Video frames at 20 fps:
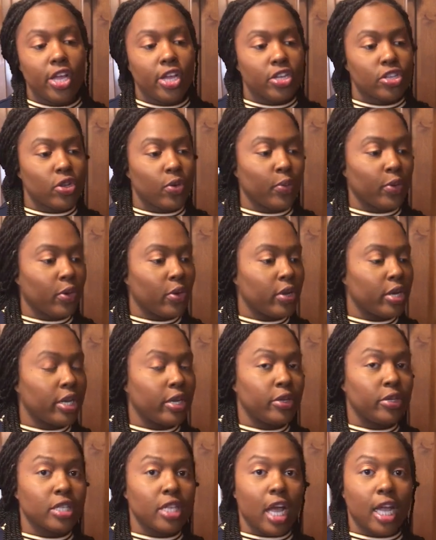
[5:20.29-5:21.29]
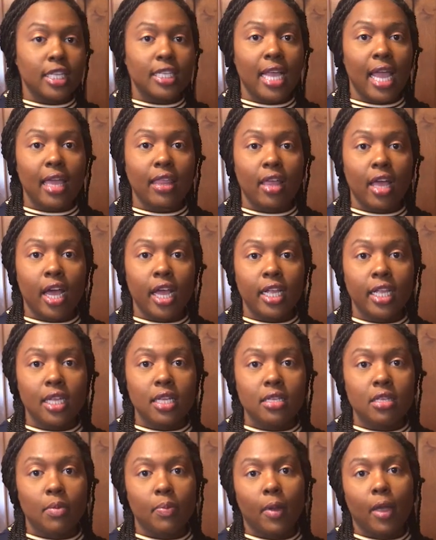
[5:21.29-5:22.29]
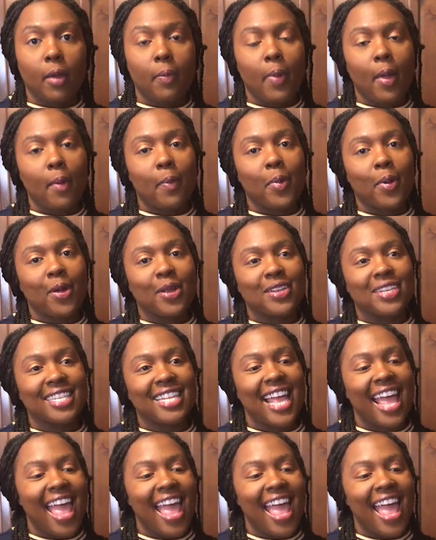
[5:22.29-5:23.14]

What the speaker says: So we're going to saute the onions, the bell peppers,